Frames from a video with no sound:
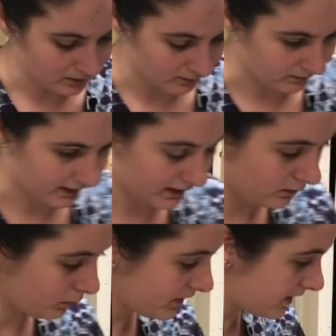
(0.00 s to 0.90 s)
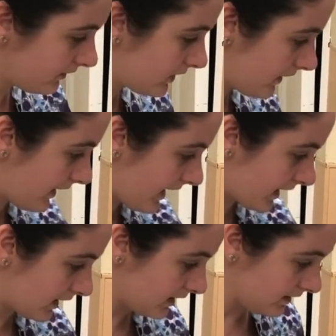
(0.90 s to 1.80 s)
Okay, and once I've done that,
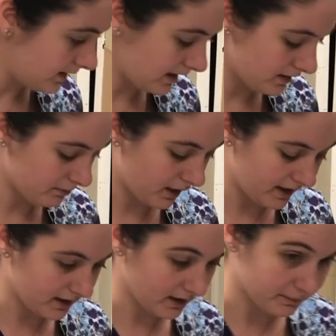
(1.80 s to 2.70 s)
I can take my